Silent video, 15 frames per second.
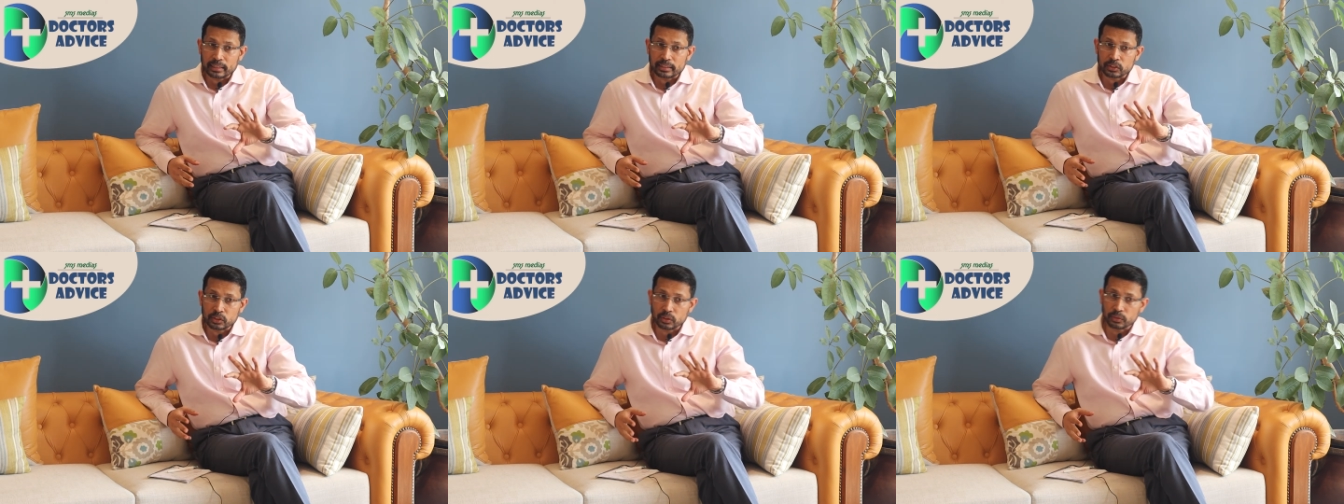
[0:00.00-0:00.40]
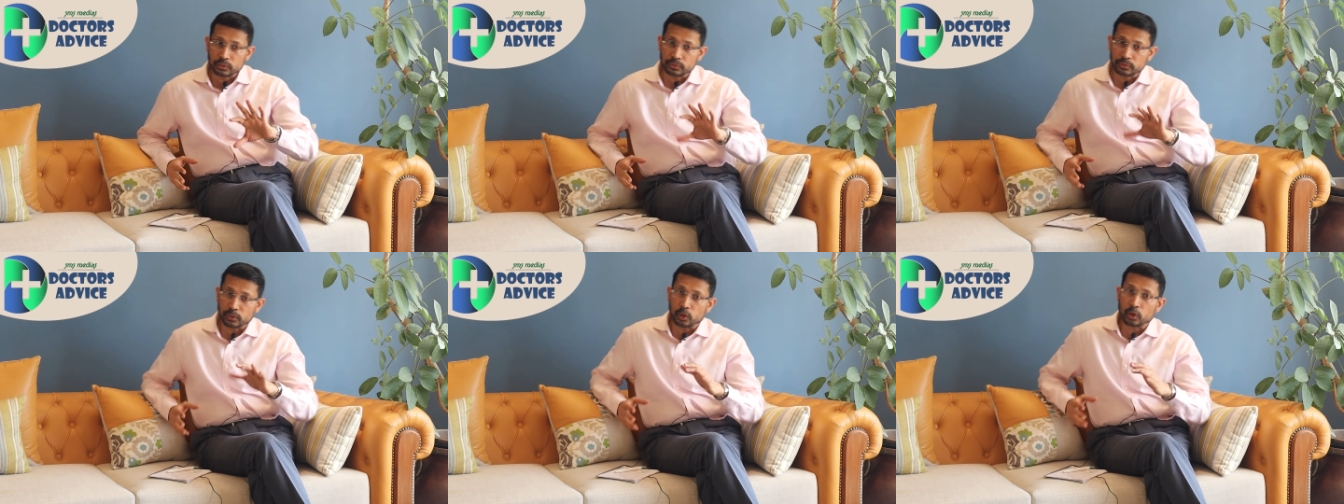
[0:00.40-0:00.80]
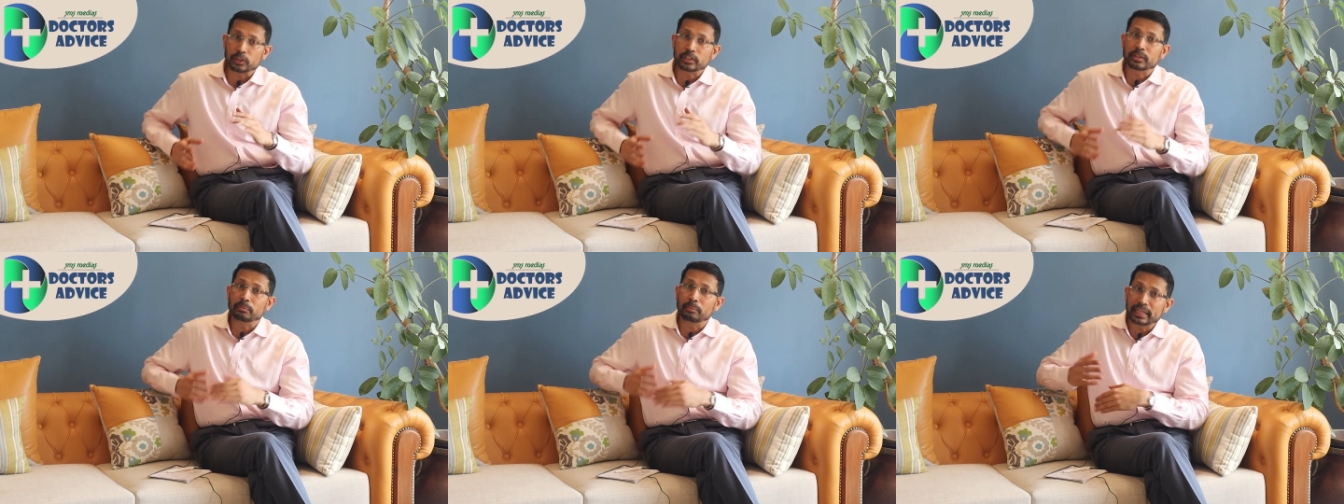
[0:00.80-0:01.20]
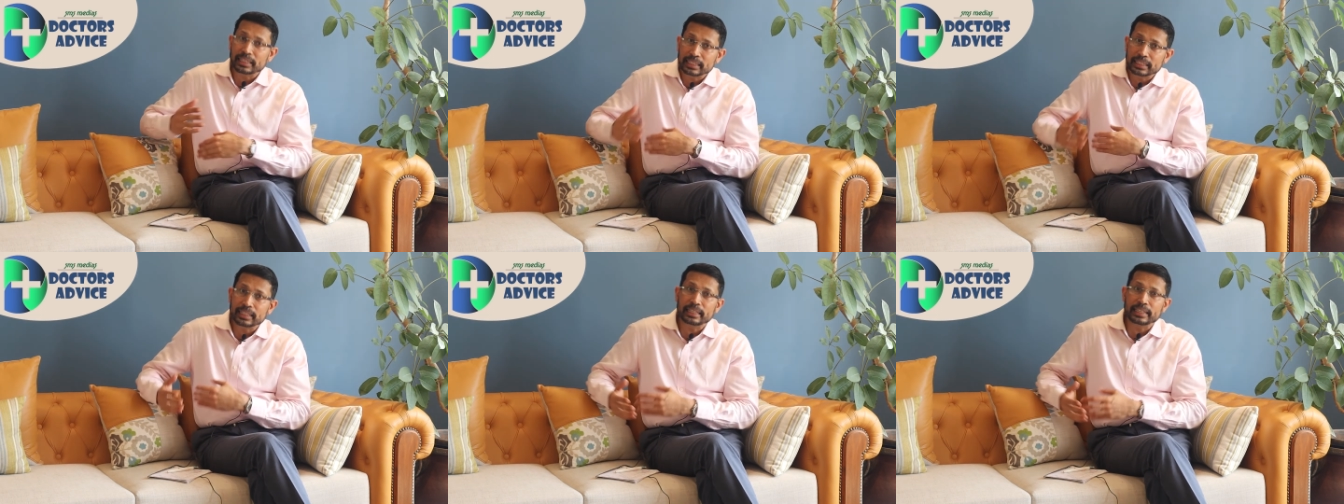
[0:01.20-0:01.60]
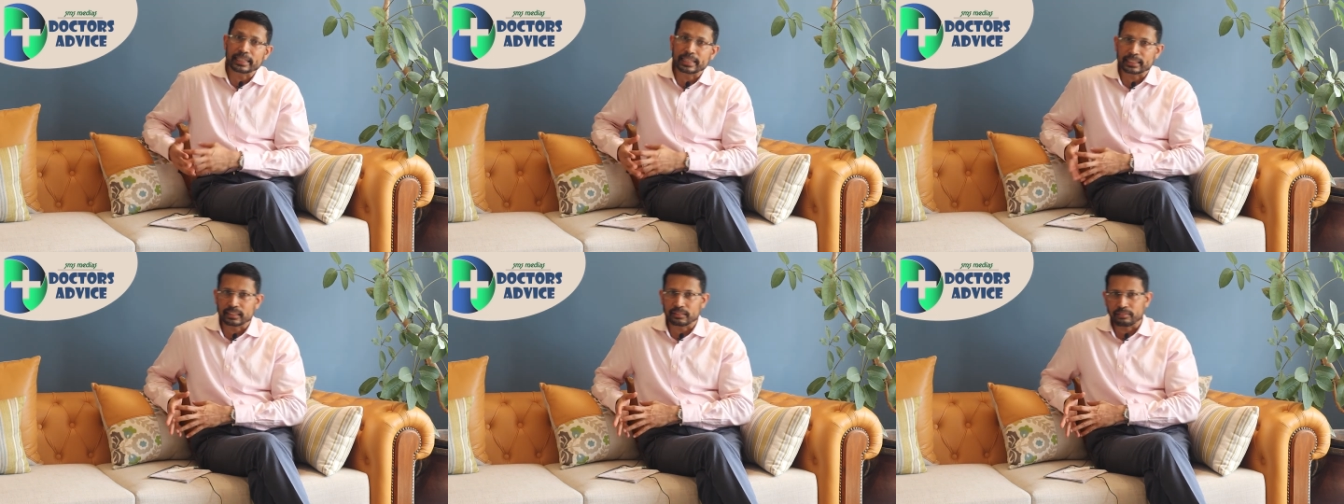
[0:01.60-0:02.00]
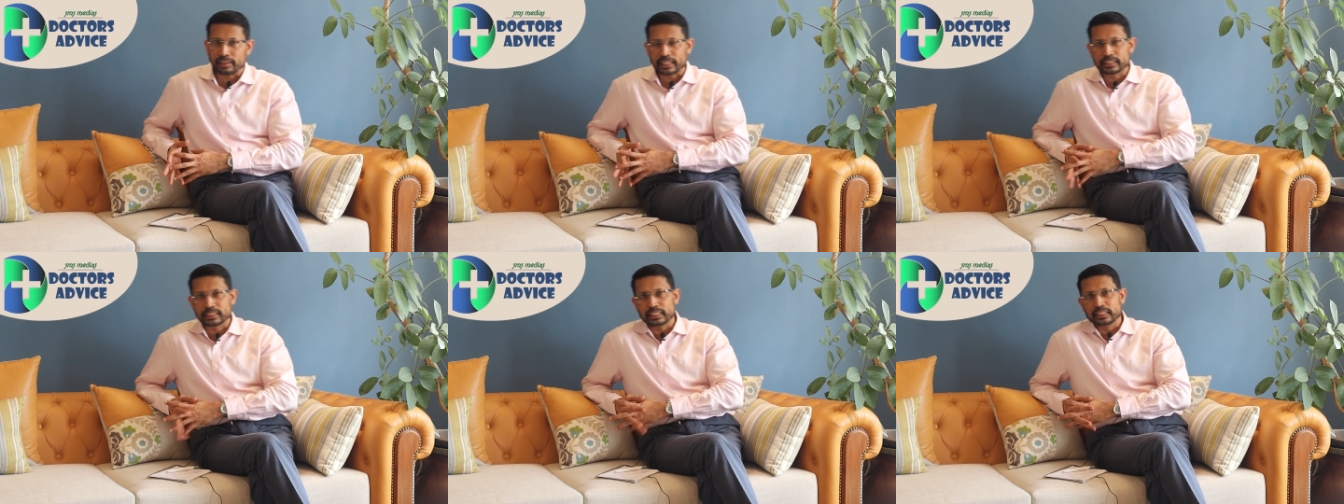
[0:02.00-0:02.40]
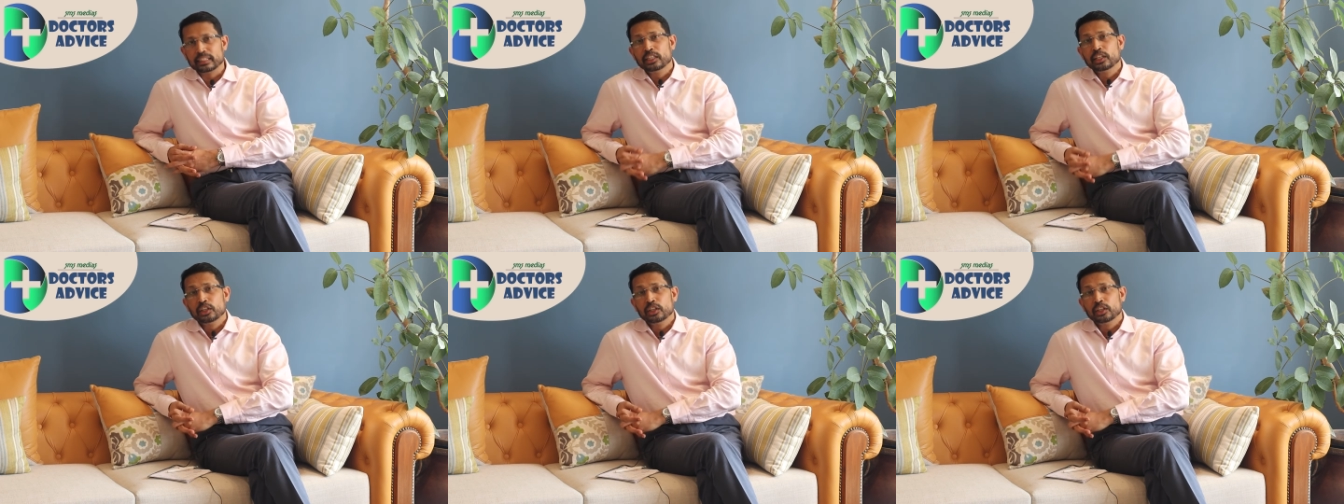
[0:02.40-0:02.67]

sort of automatically get the vaccine,